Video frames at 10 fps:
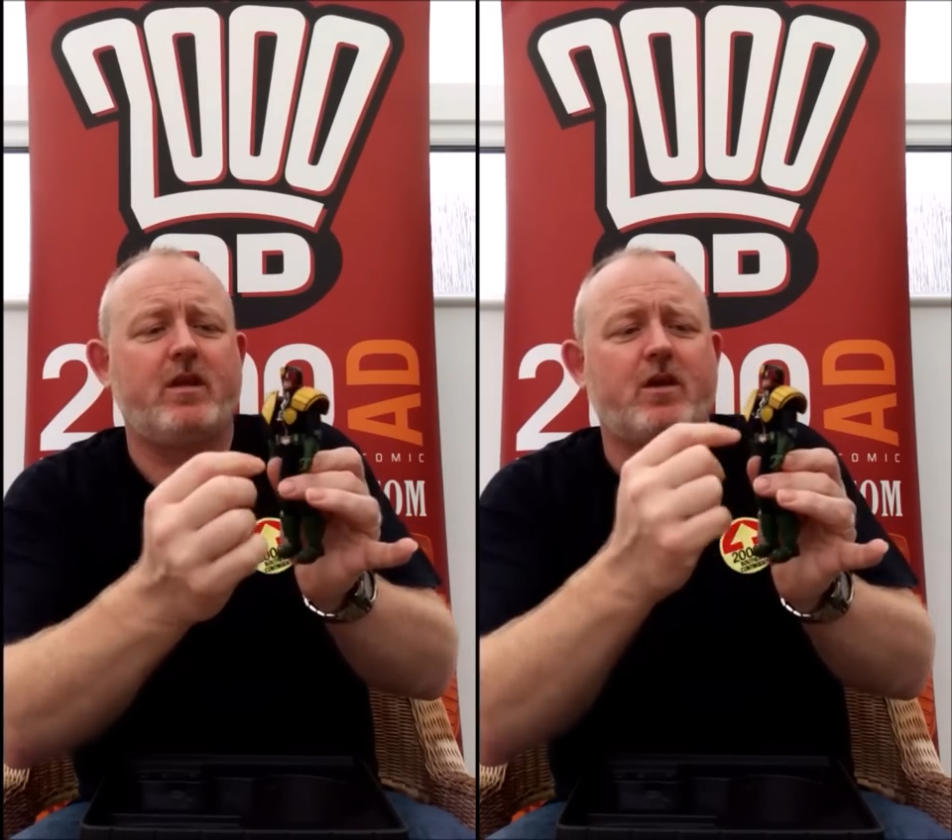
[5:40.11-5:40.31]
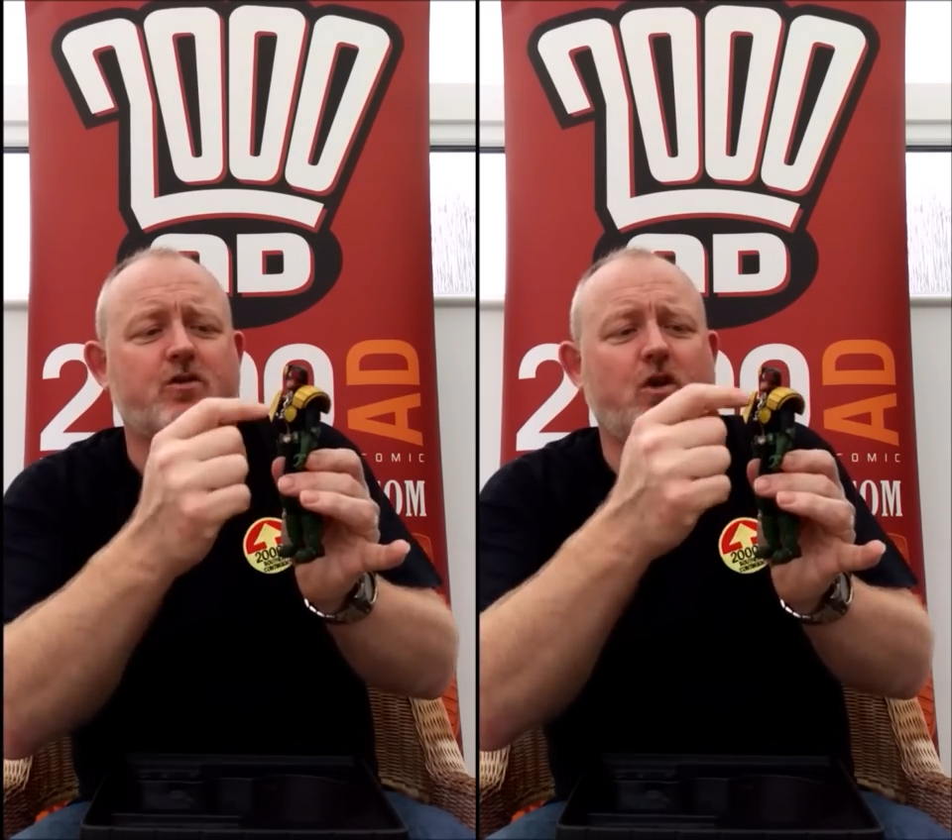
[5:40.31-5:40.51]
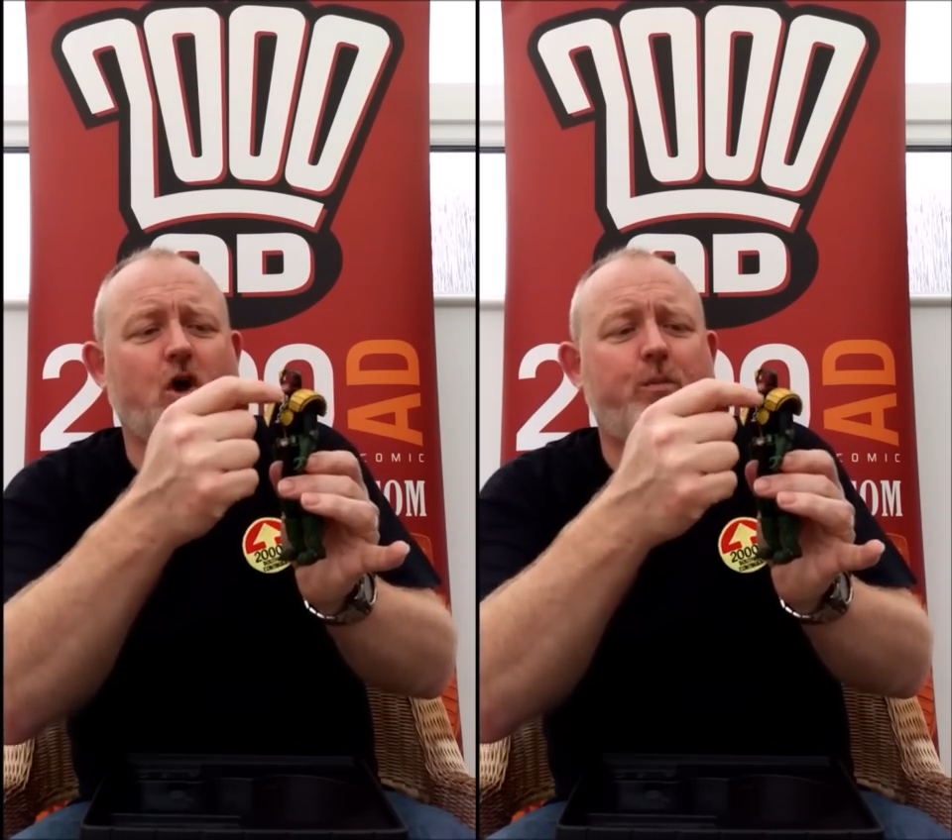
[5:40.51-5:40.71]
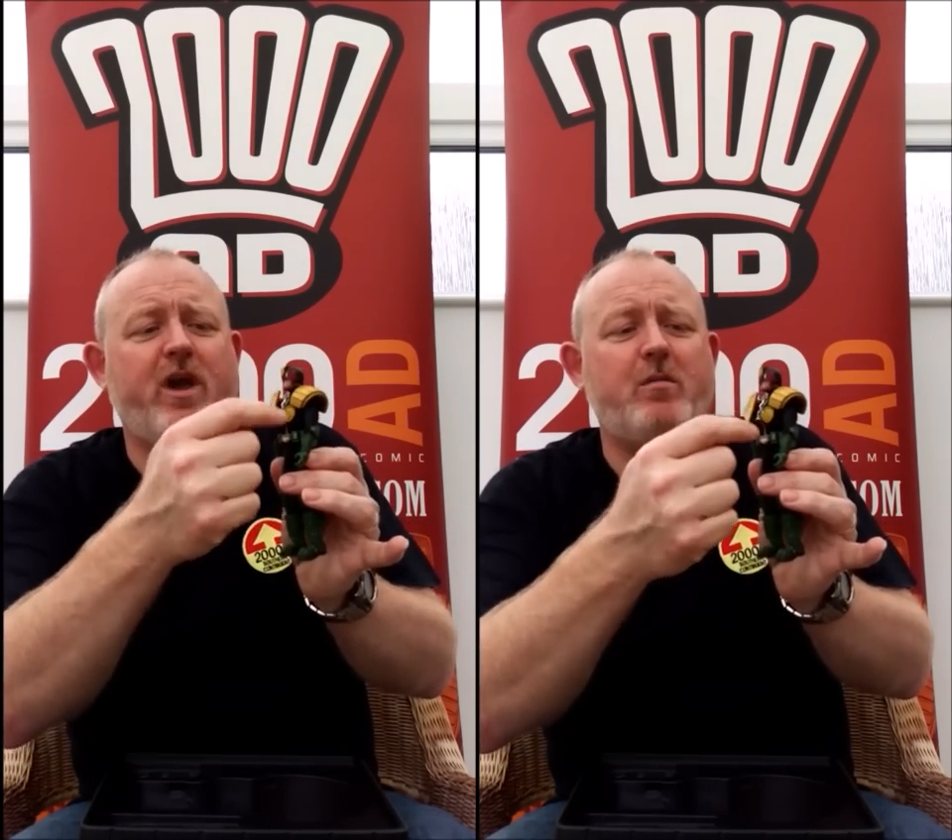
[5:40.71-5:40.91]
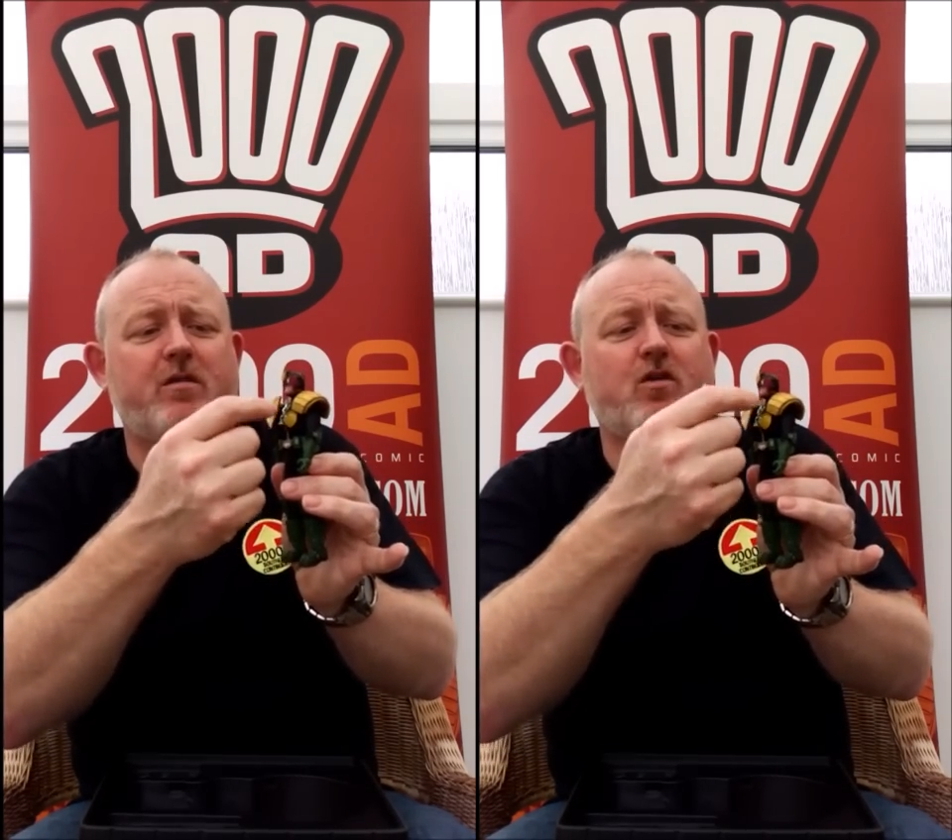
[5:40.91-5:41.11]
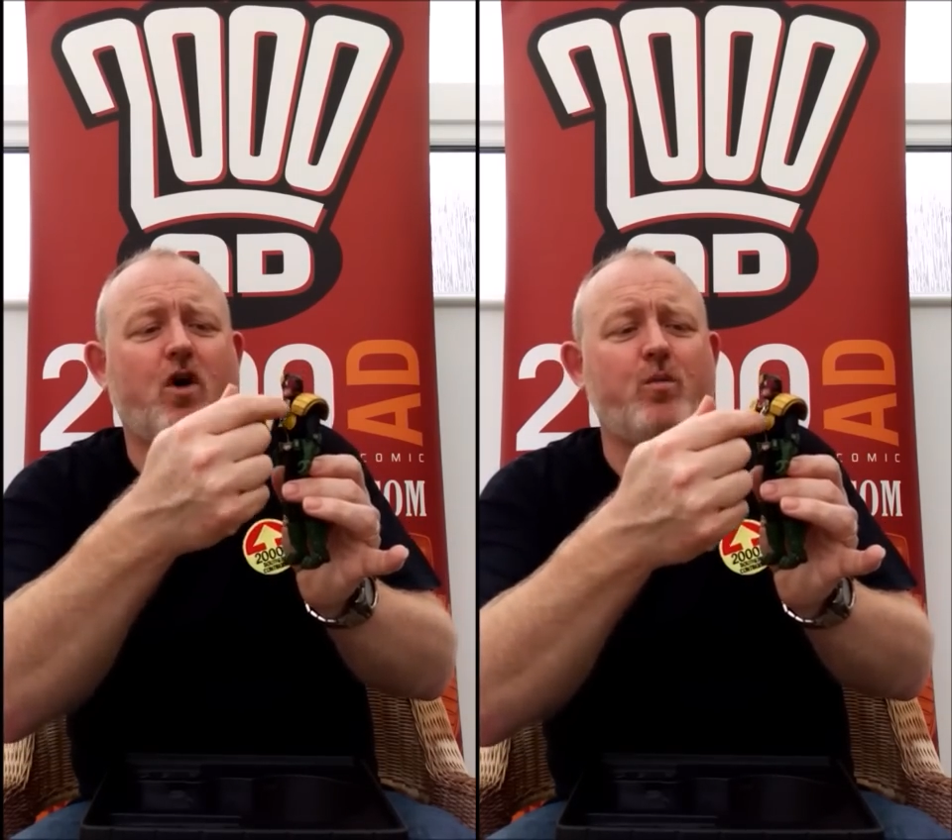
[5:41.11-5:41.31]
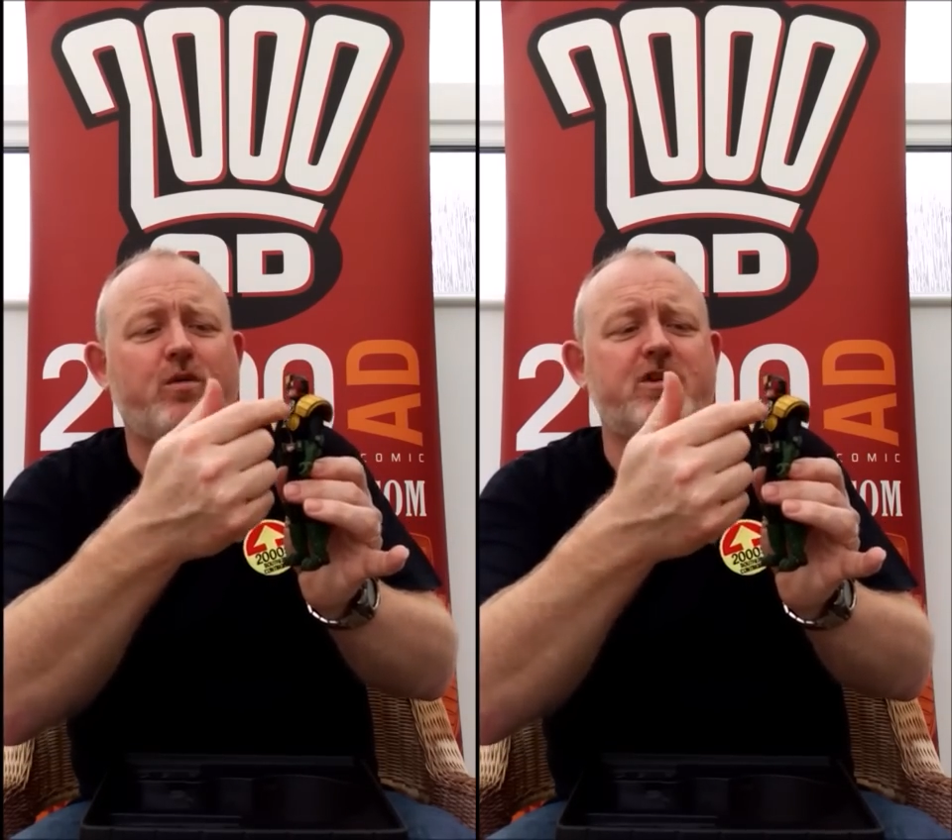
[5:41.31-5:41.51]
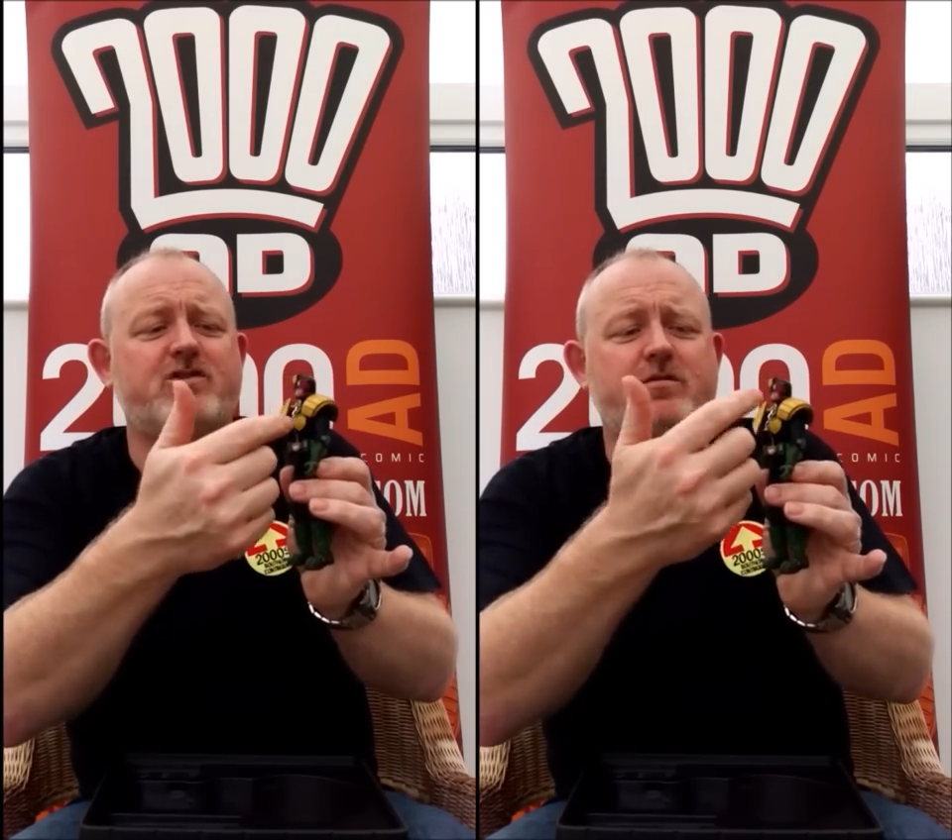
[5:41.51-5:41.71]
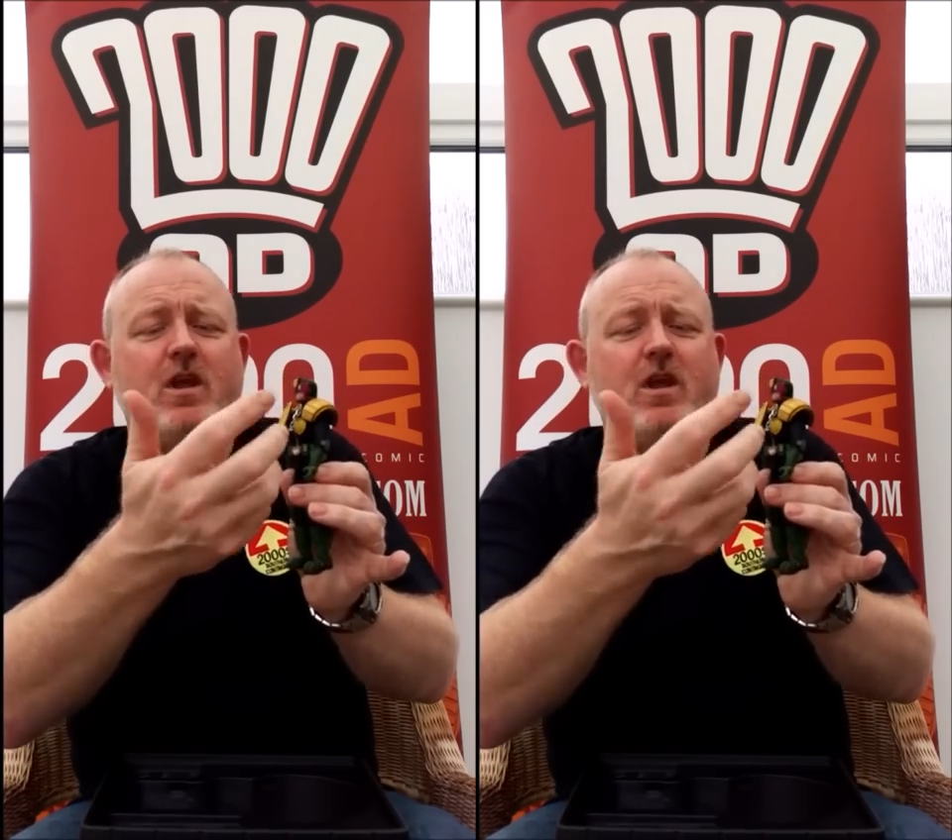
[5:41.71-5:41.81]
because a lot of people have got him with his